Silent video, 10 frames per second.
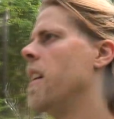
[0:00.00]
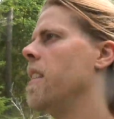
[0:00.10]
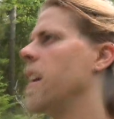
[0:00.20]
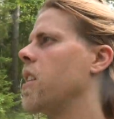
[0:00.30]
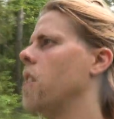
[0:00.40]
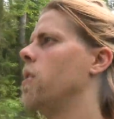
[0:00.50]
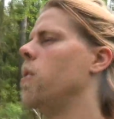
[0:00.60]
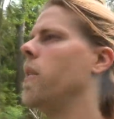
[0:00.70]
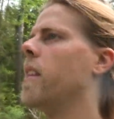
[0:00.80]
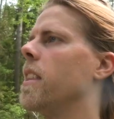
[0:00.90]
They can't
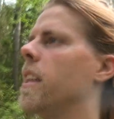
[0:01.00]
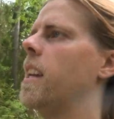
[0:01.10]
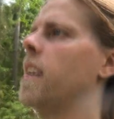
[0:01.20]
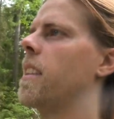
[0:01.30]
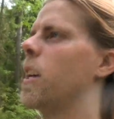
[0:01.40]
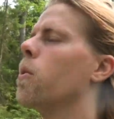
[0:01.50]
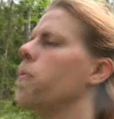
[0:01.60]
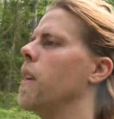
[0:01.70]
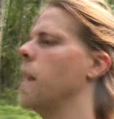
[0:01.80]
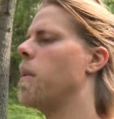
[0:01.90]
do anything. They don't
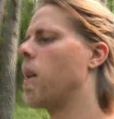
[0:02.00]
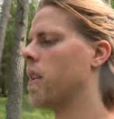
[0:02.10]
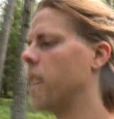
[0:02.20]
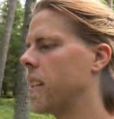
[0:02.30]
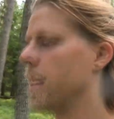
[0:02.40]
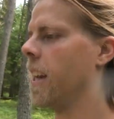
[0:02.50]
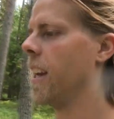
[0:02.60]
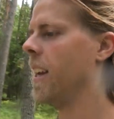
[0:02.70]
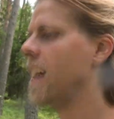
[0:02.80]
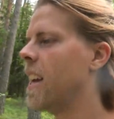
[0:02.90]
feel part of it.
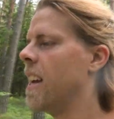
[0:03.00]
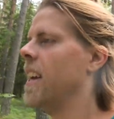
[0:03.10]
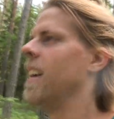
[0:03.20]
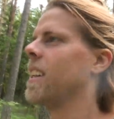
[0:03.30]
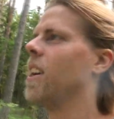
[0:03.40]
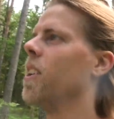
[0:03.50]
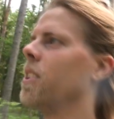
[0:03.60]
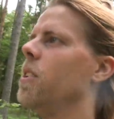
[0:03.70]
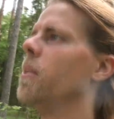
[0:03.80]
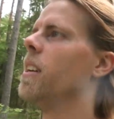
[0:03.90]
They
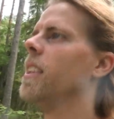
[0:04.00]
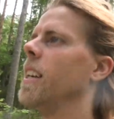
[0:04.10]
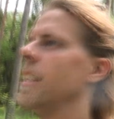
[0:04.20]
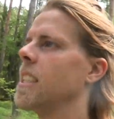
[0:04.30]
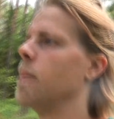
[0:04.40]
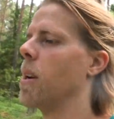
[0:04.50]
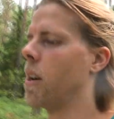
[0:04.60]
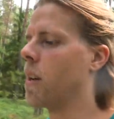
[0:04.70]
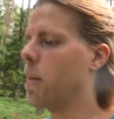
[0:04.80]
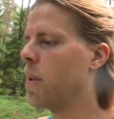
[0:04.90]
can't do anything
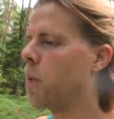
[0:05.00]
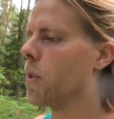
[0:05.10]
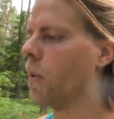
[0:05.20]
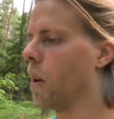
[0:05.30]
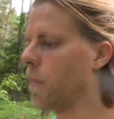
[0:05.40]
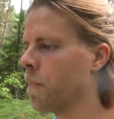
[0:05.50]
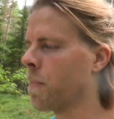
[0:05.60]
similarly beautiful.